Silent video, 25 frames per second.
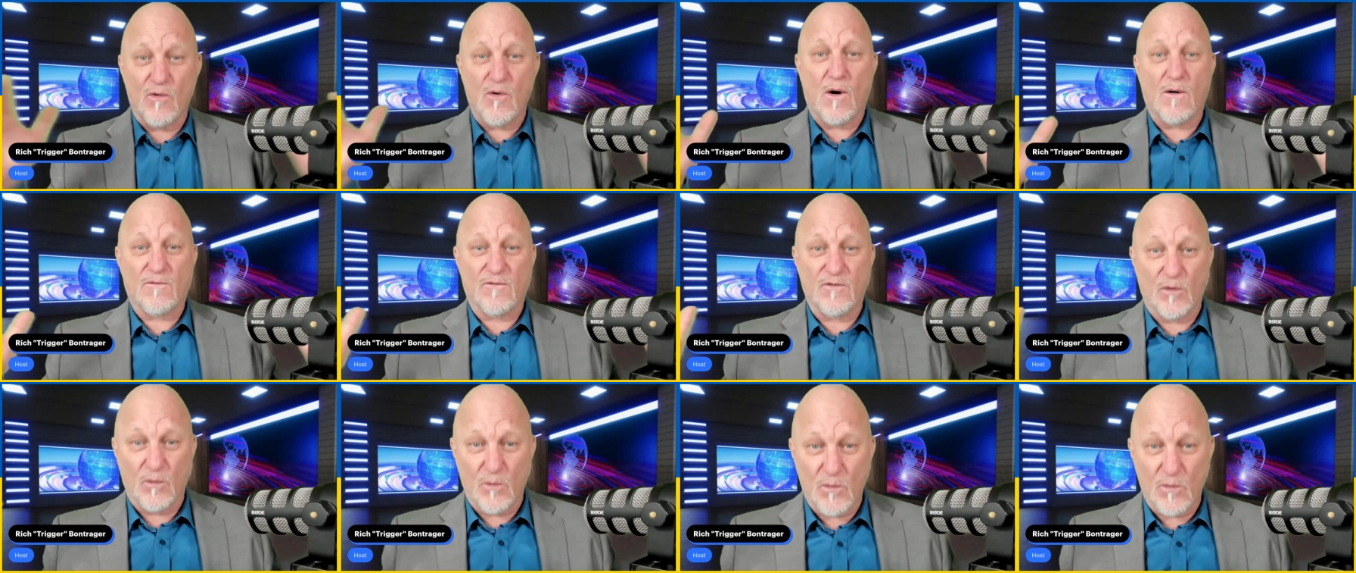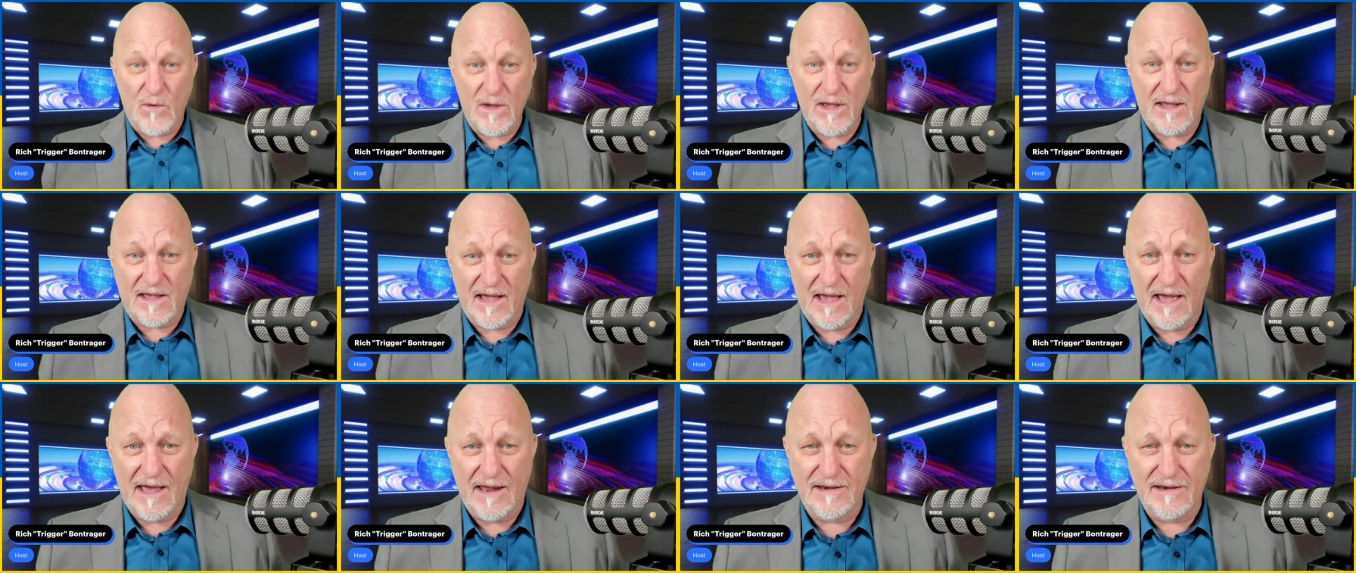over the
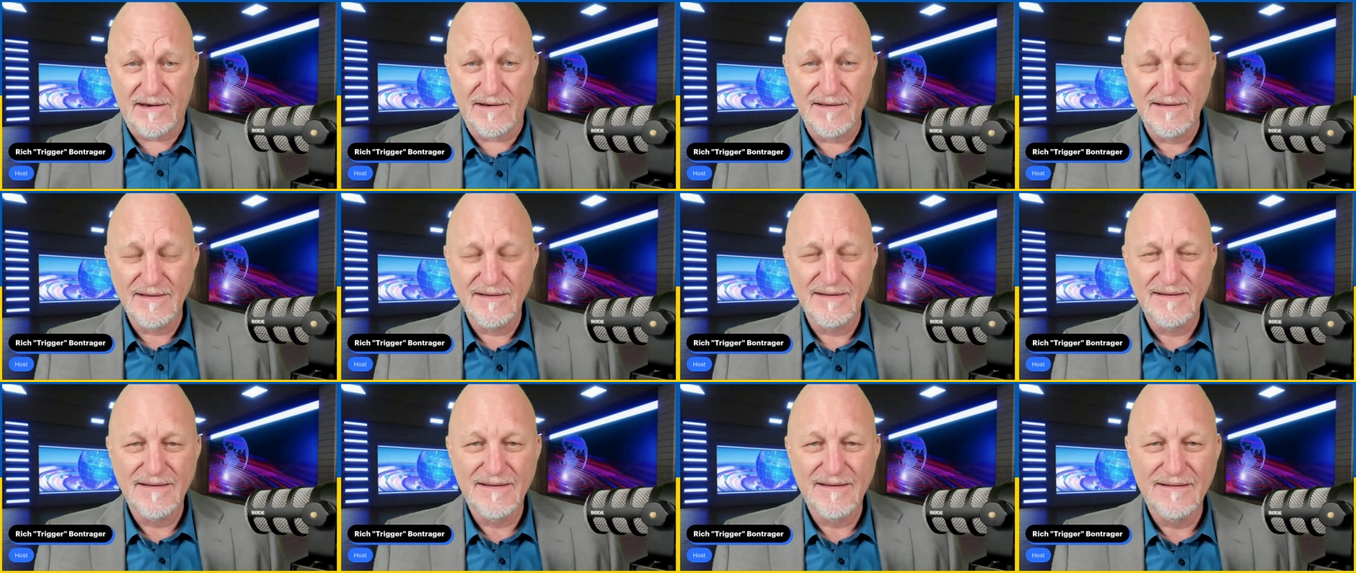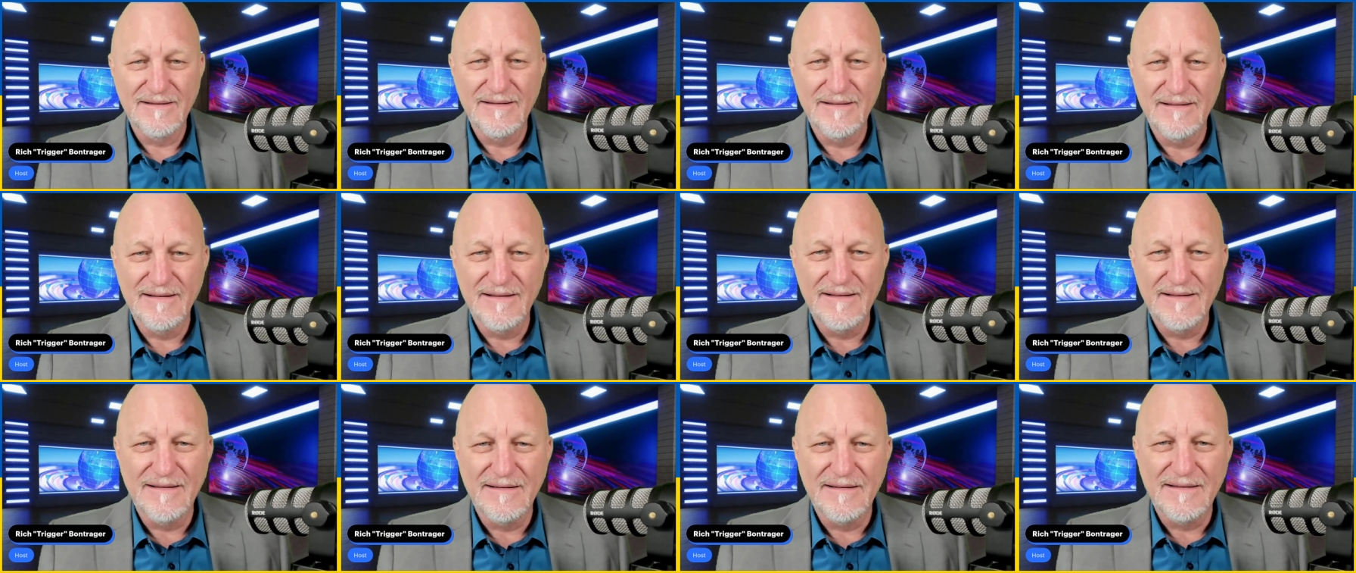weekend,
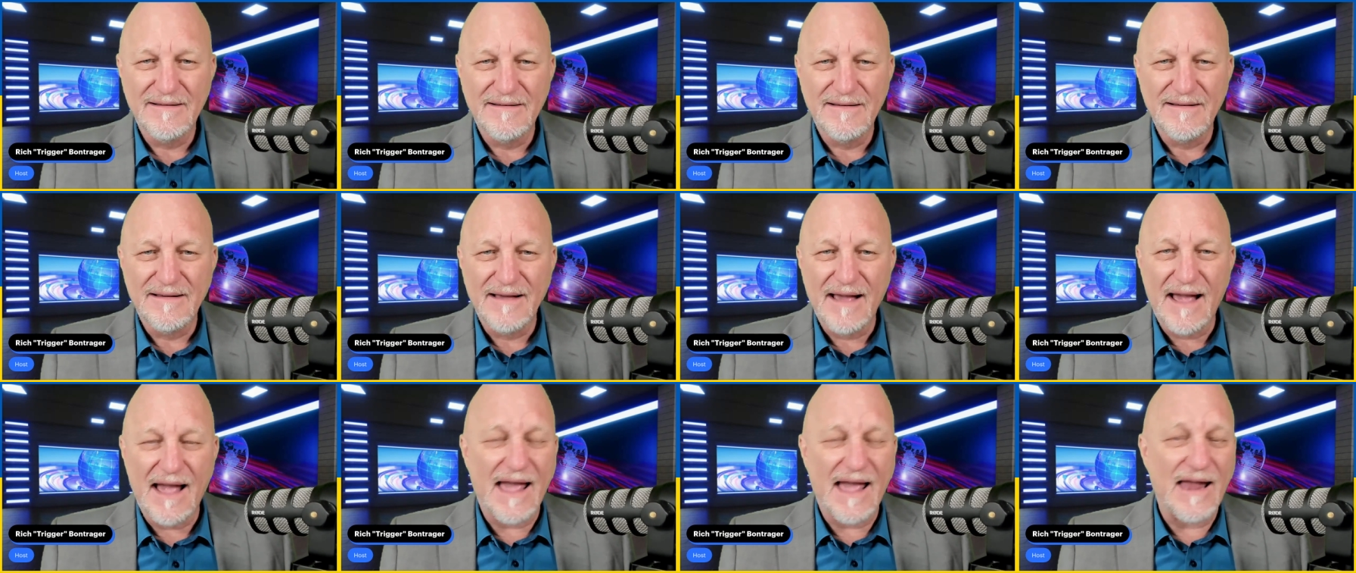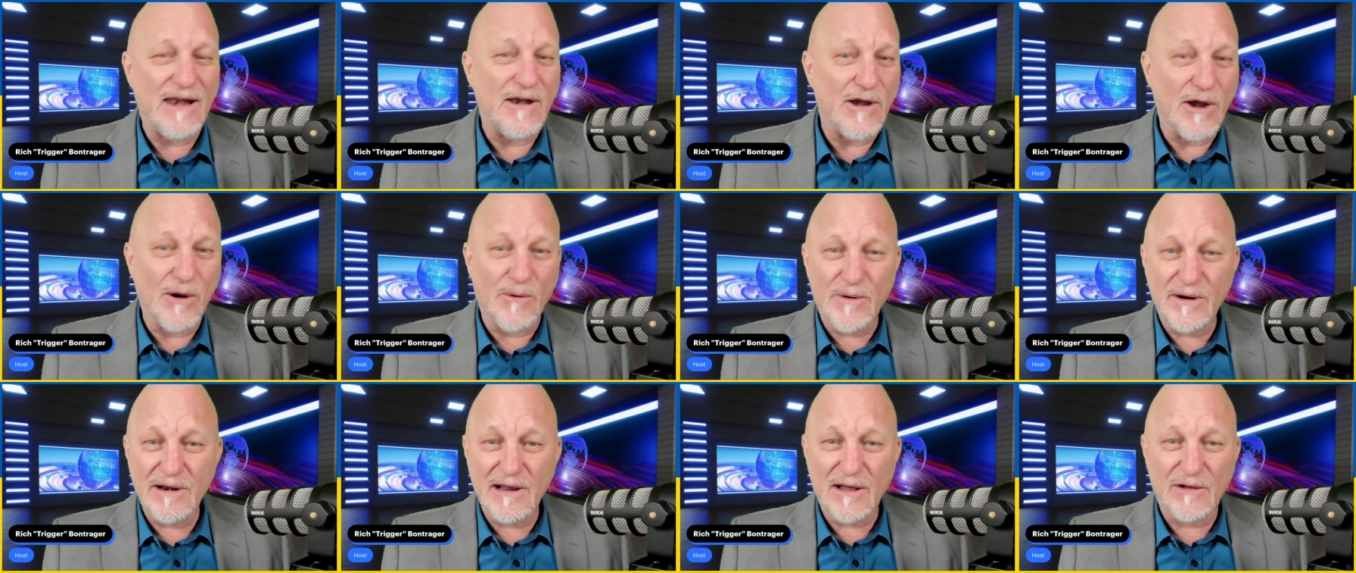and no
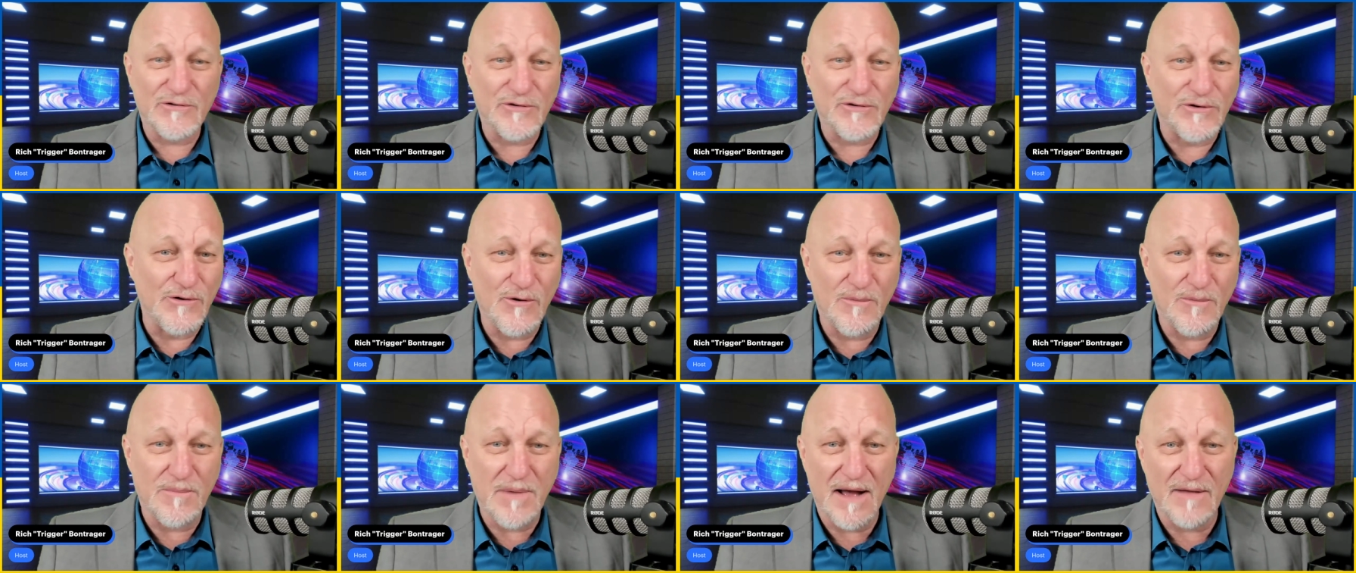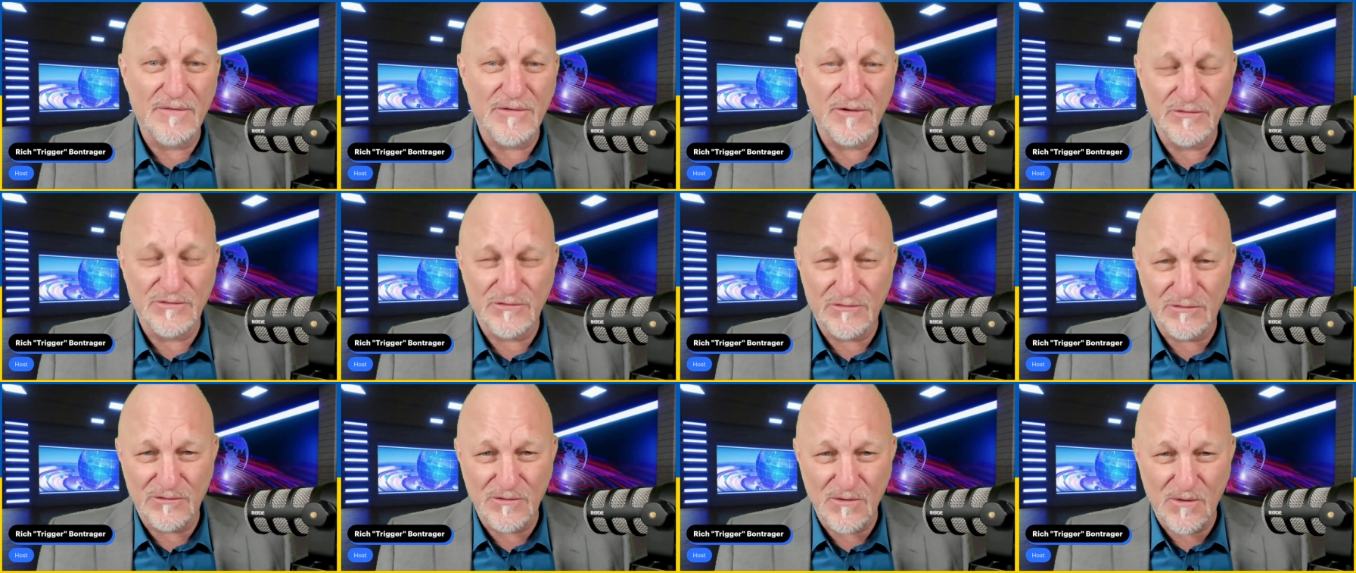one else knew about this
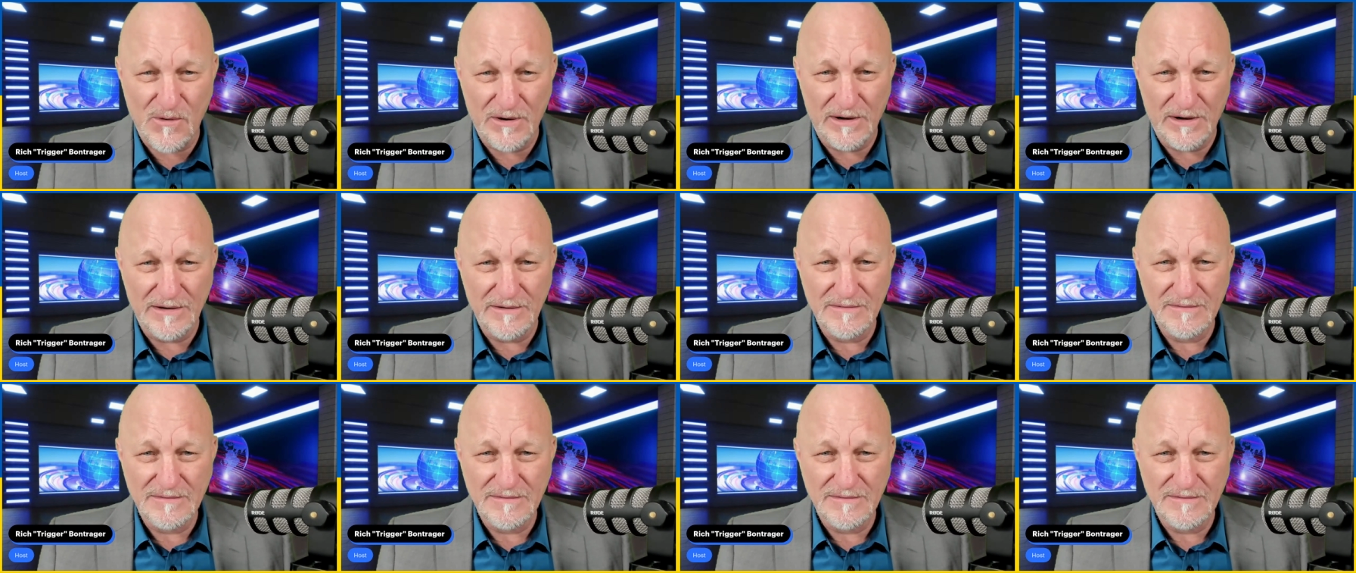story.